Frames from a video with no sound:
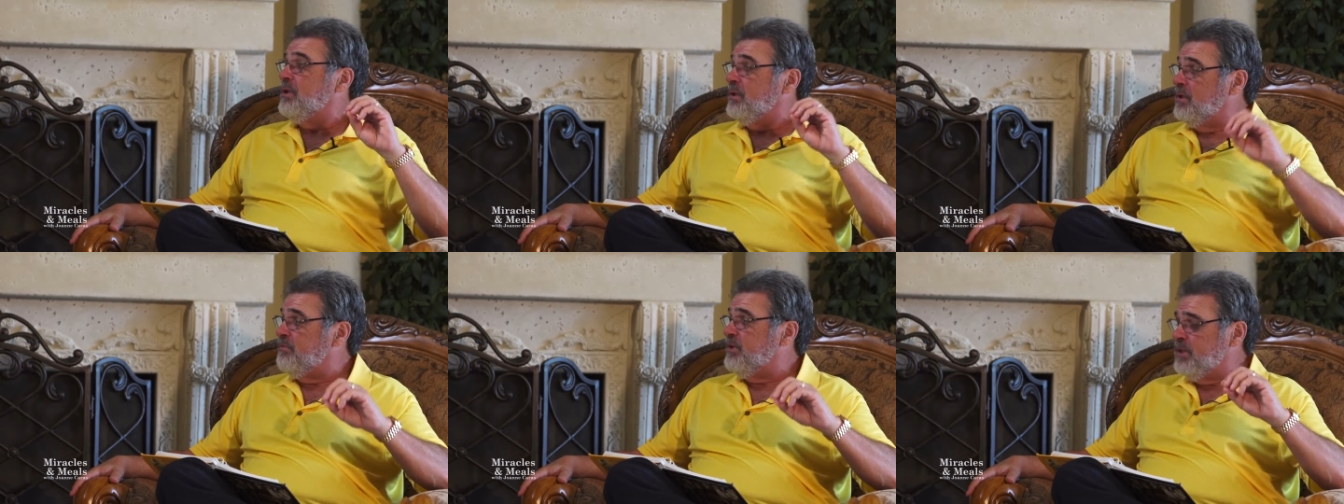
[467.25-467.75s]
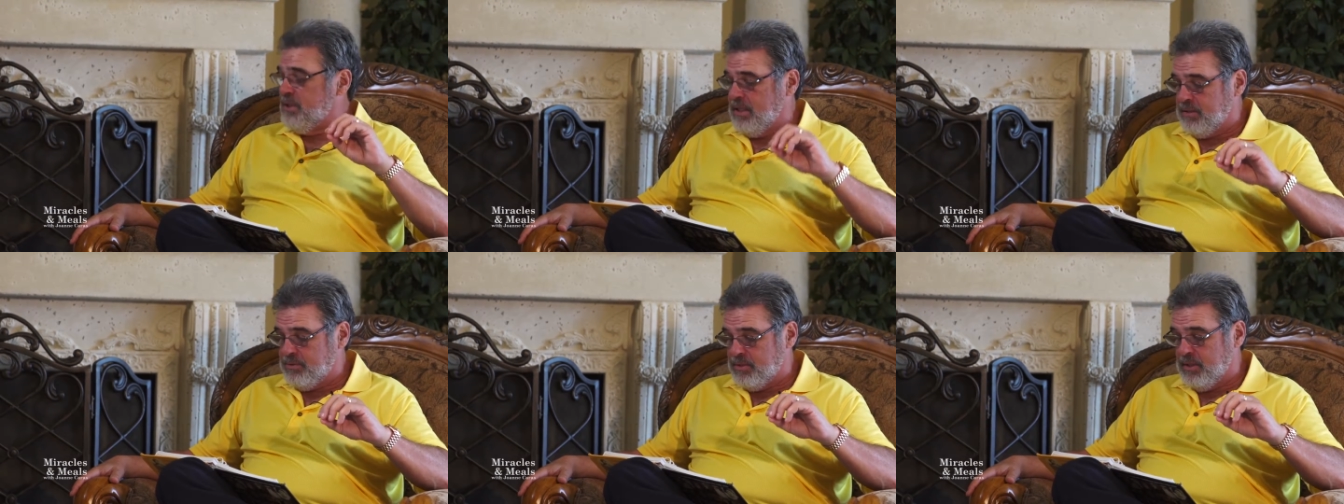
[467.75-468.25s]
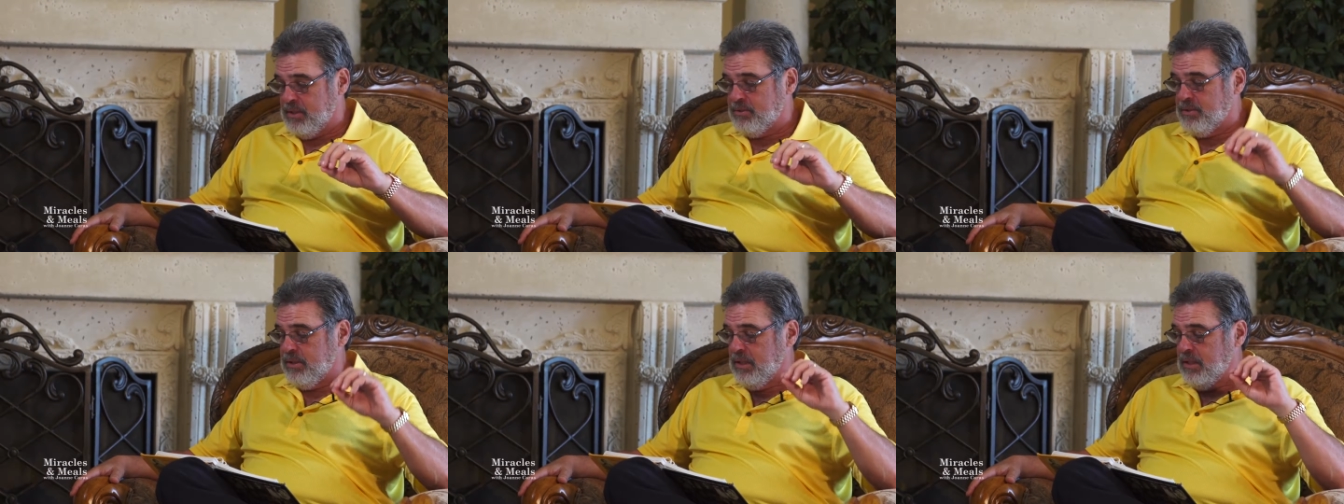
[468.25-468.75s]
living
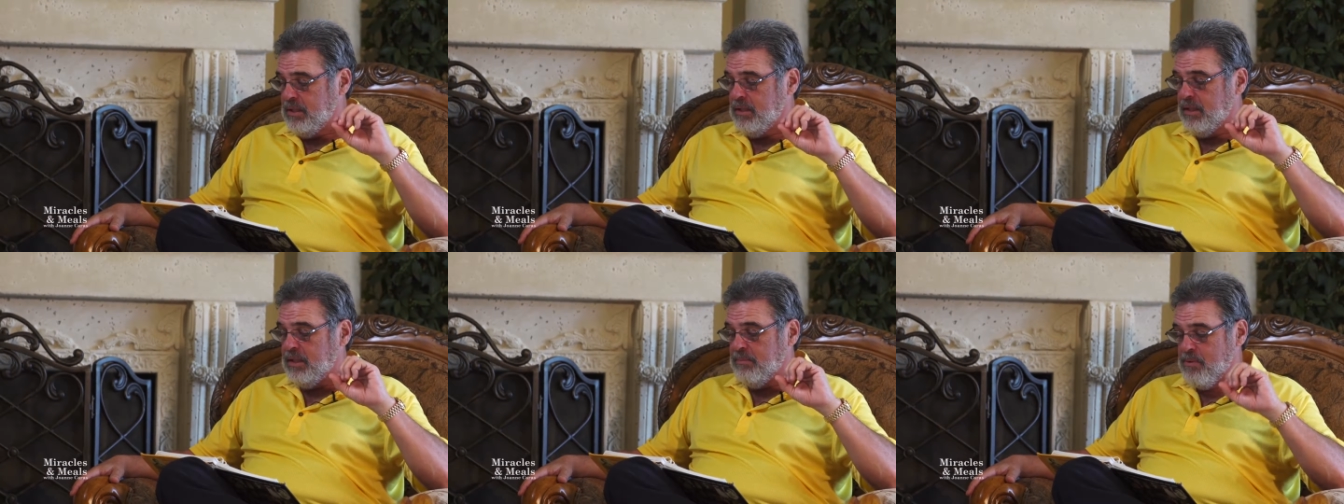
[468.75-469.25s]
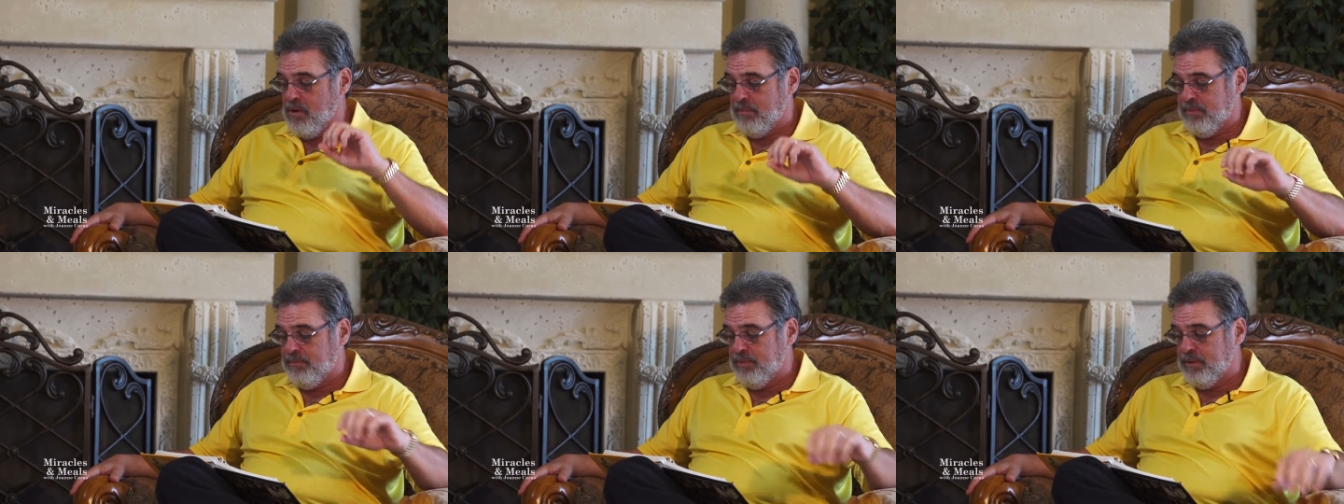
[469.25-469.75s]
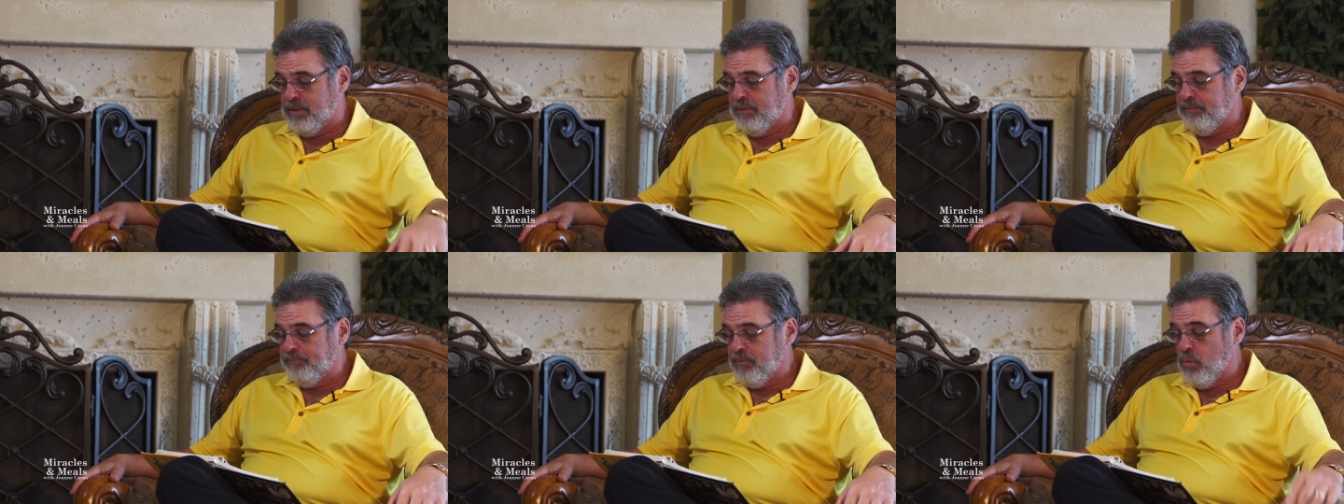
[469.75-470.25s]
downstairs in an apartment
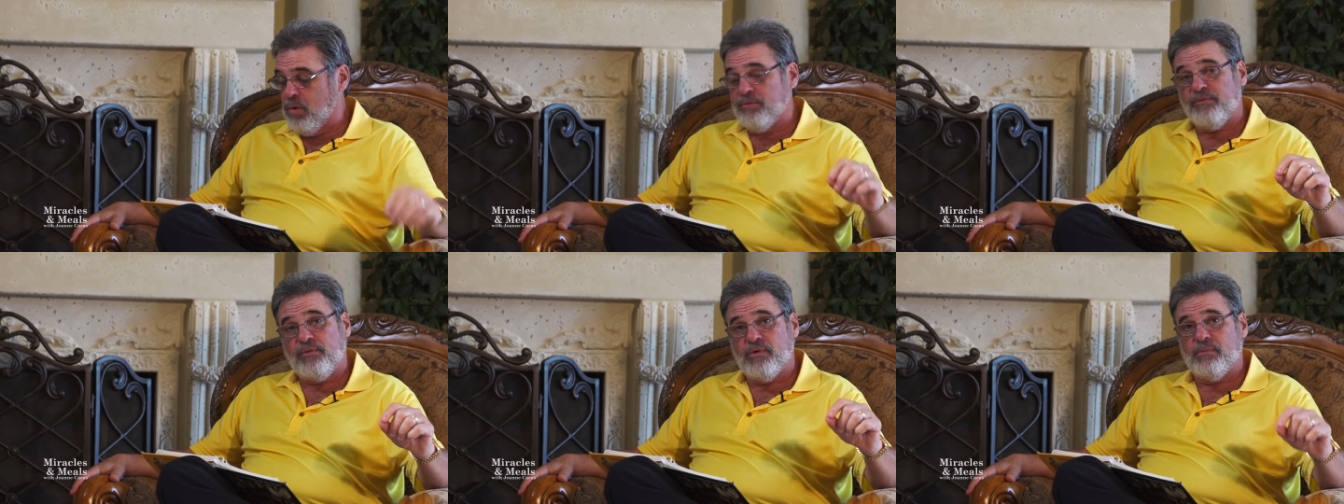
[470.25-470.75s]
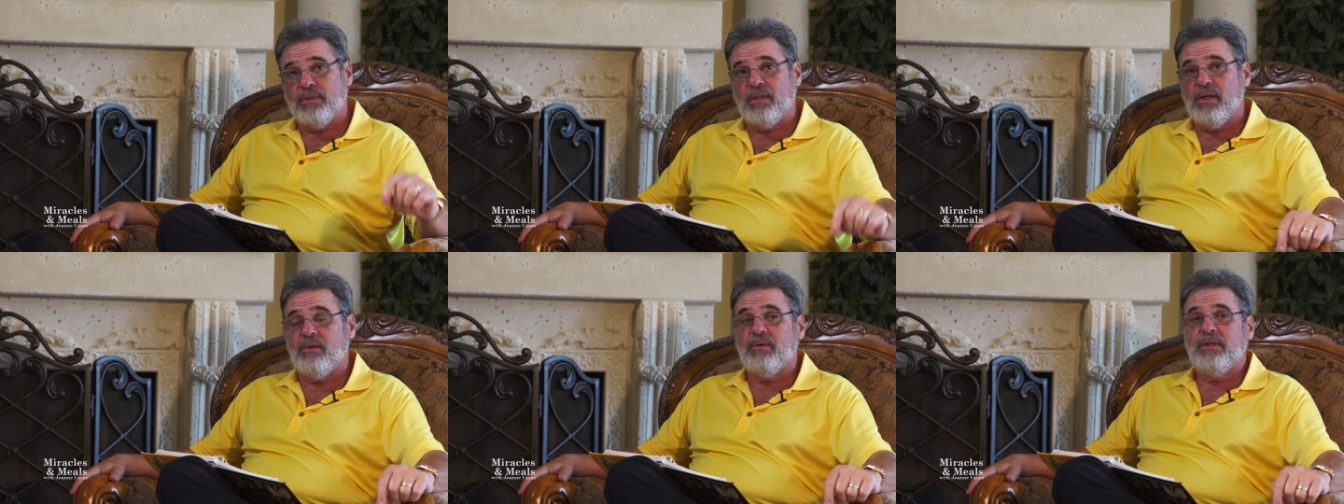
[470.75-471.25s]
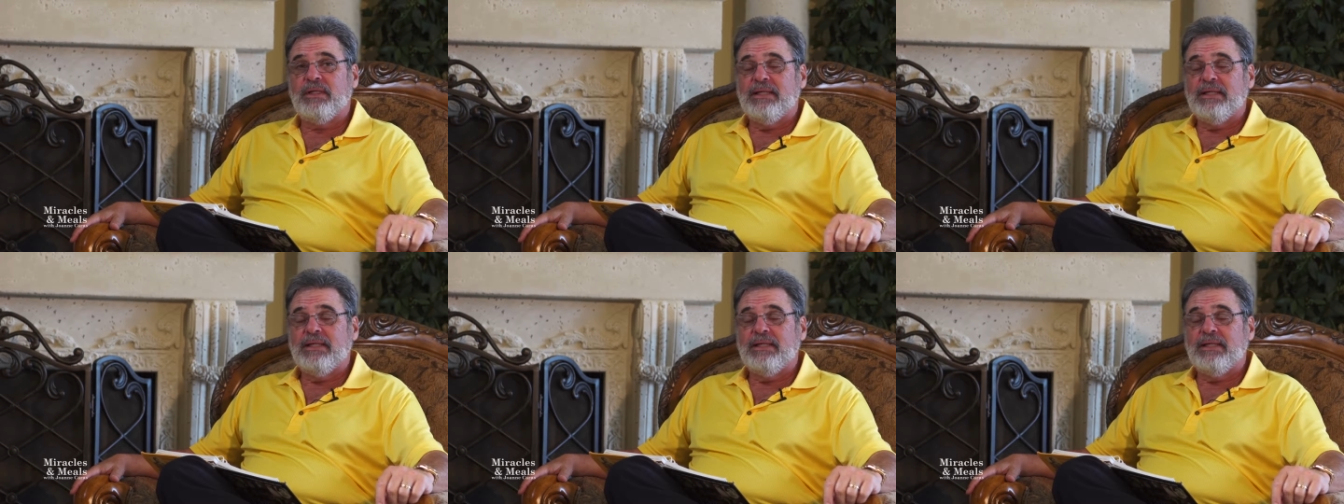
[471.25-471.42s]
building, one floor below.